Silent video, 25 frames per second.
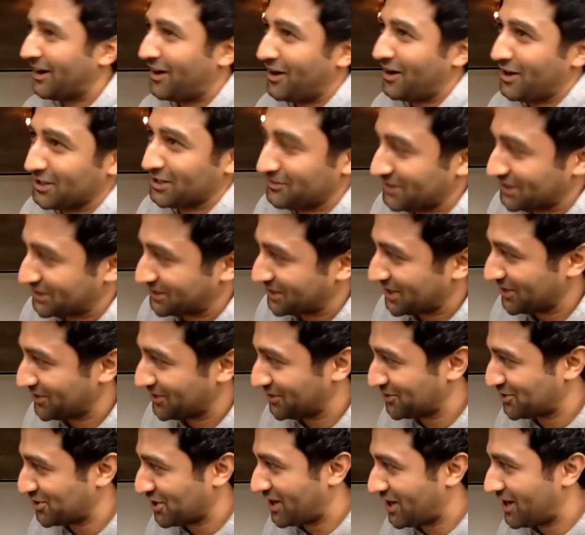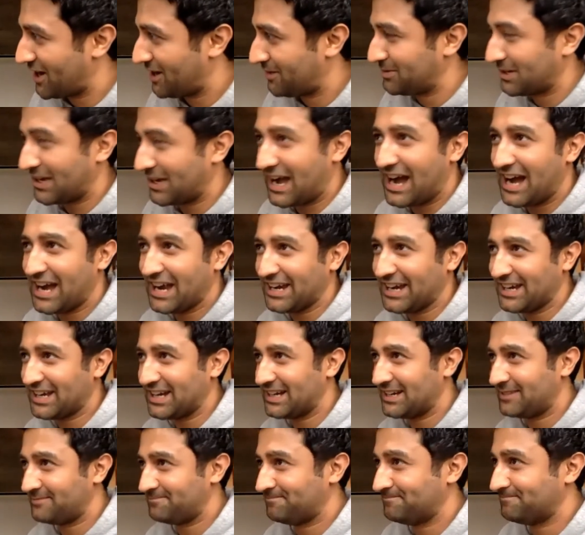all of us got the job.
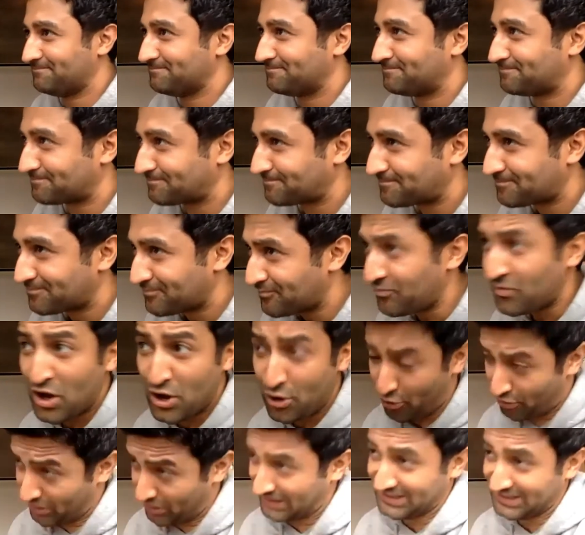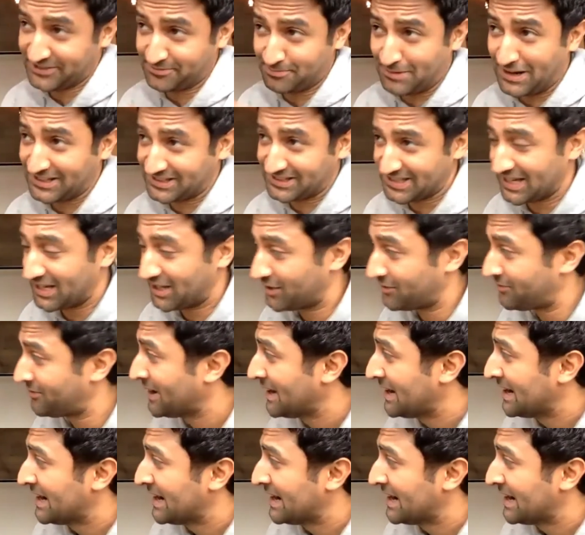Or at least myself.